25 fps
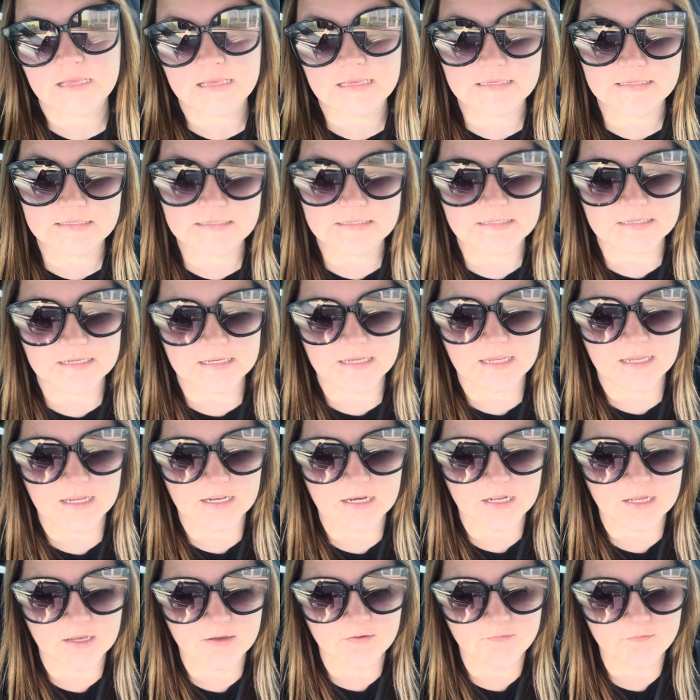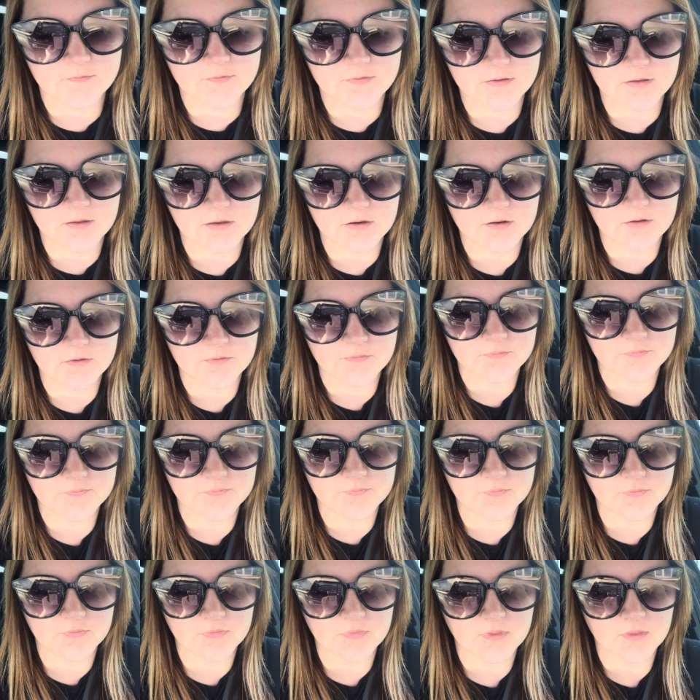sticky enough, you know?
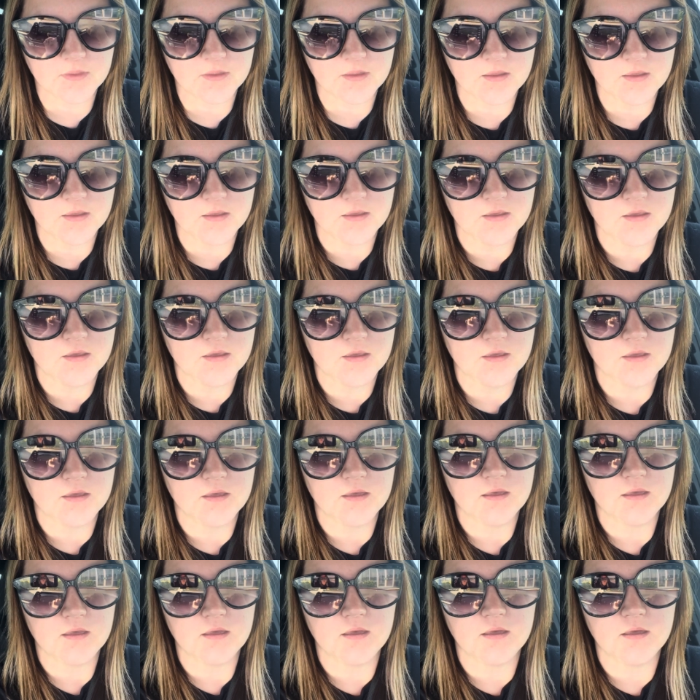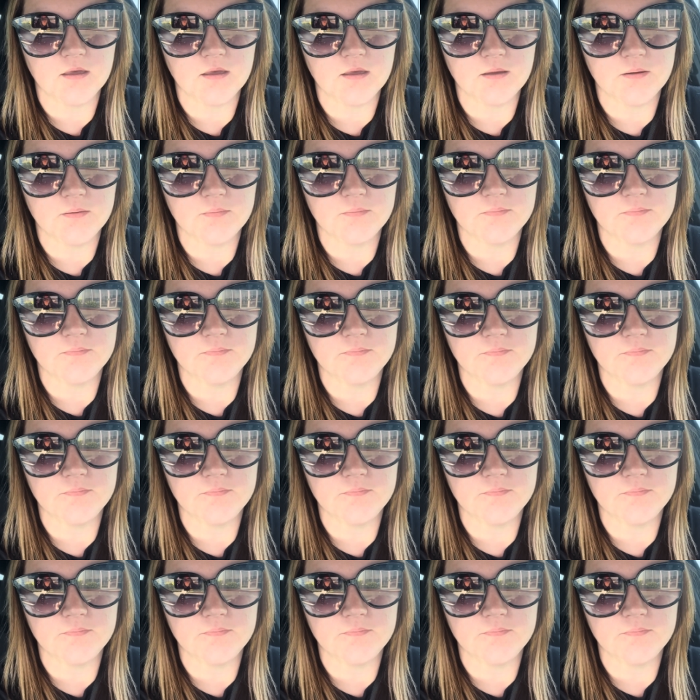Um,